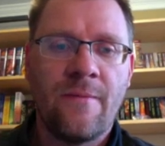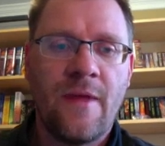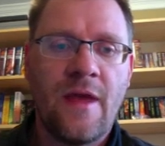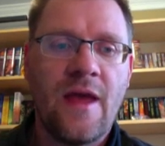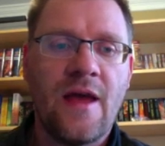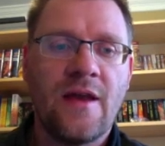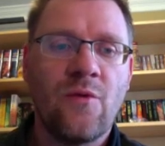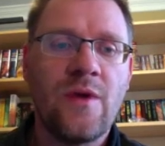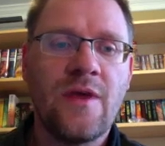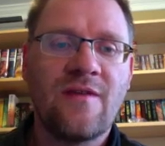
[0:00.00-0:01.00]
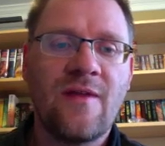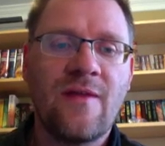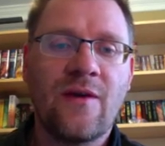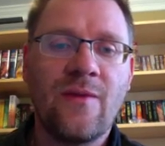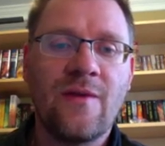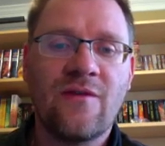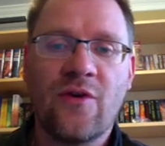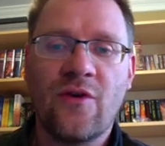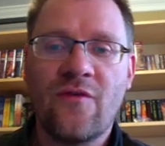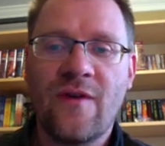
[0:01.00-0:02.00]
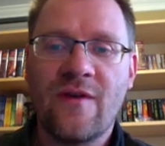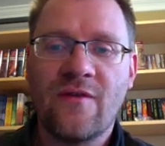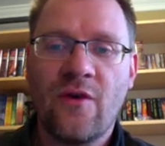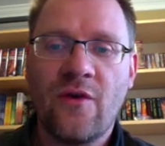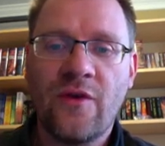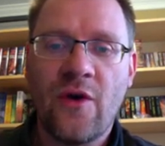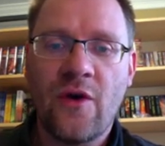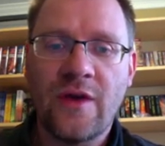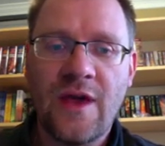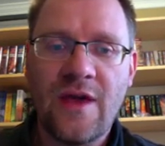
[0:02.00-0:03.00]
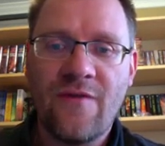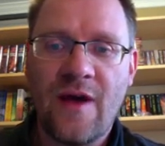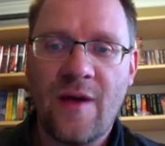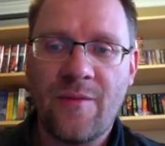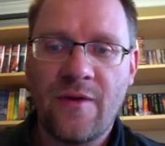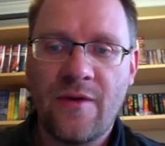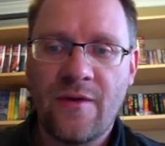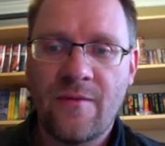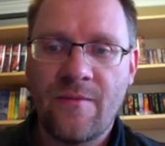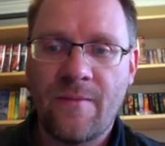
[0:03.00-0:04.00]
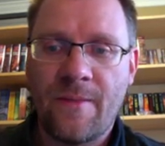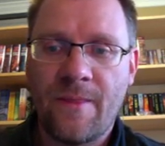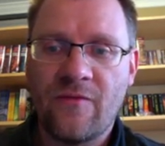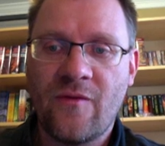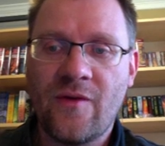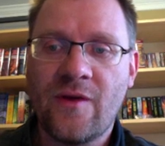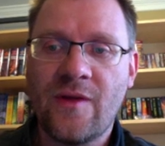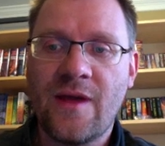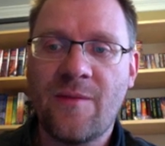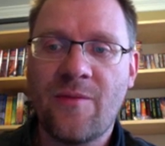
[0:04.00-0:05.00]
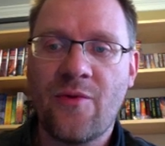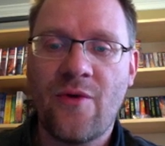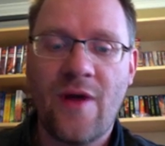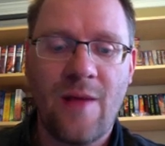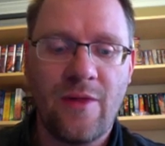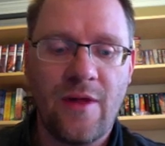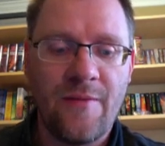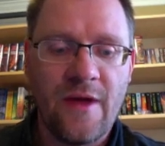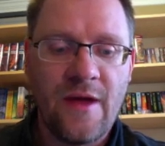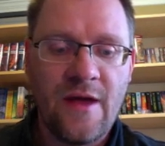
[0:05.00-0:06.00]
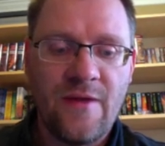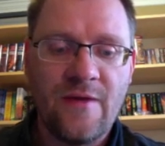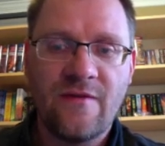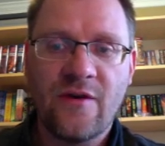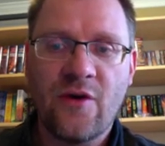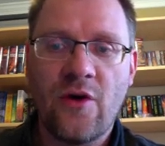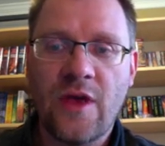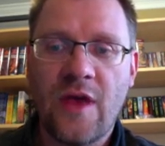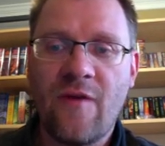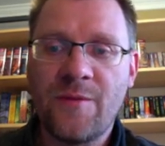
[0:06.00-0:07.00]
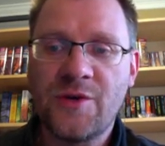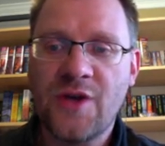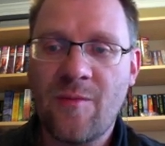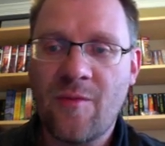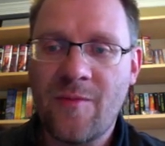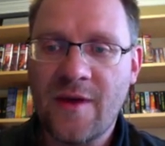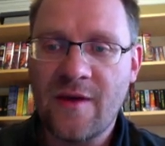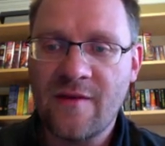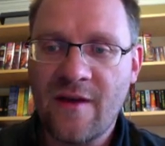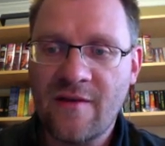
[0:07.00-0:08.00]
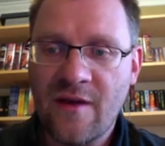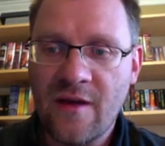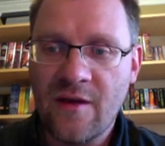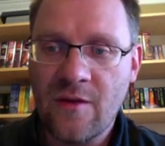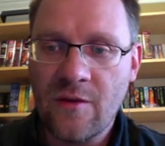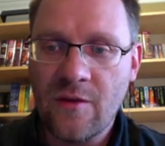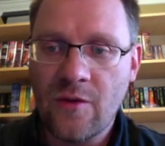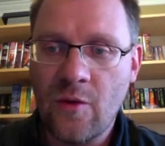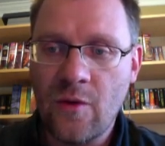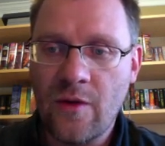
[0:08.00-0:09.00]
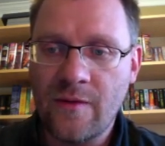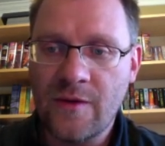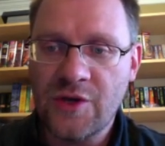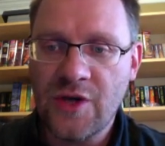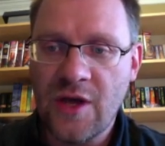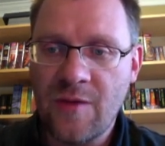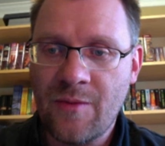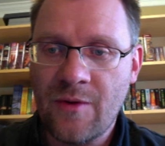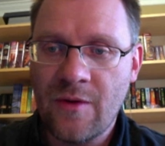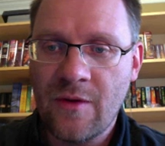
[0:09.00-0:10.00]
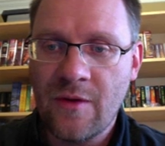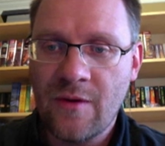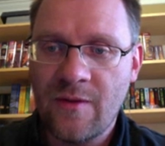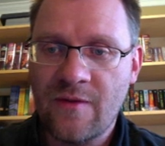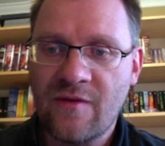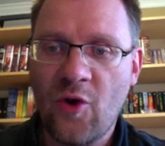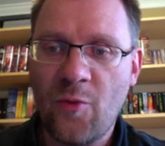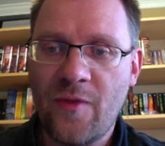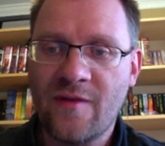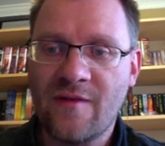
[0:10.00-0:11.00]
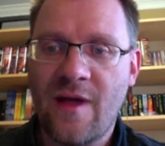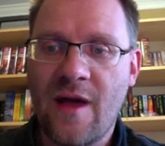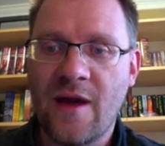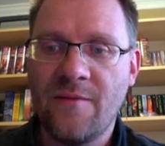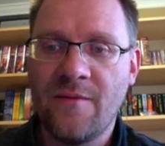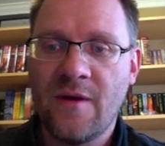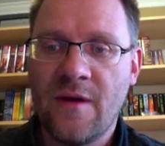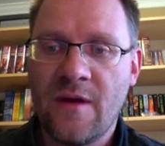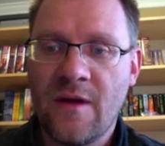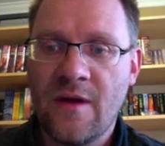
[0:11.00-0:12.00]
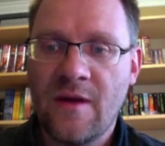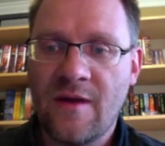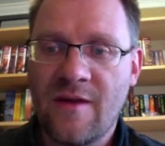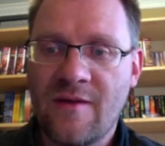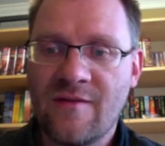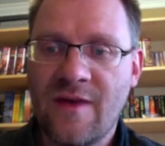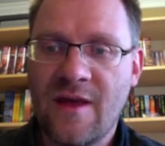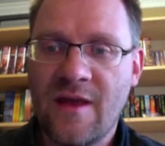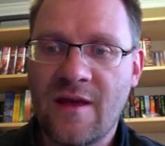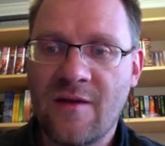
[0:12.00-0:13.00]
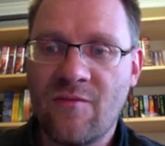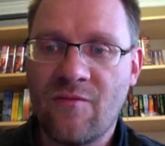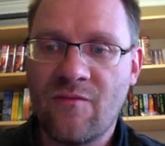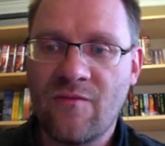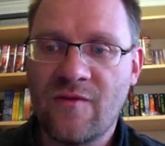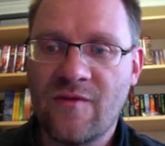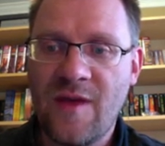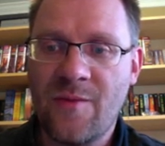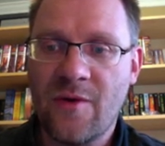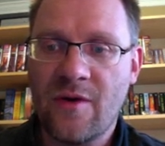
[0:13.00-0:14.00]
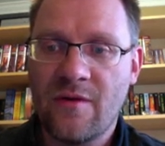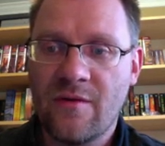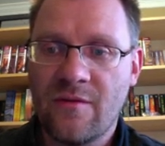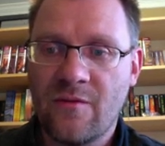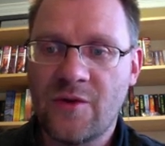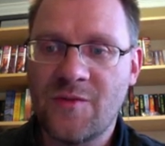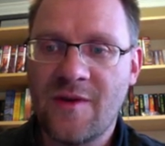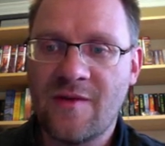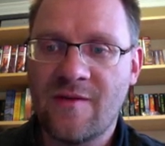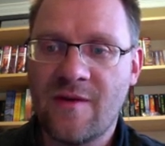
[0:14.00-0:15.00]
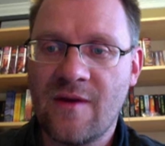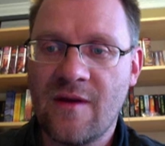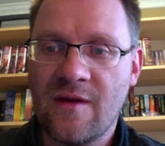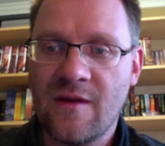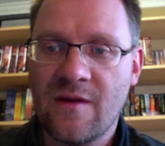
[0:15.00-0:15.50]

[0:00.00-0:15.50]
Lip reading: And we say that this curve is called concave up. So if I look at like a parabola, this is a concave up shape because as I go along this shape, the slope of this line is getting steeper, which means the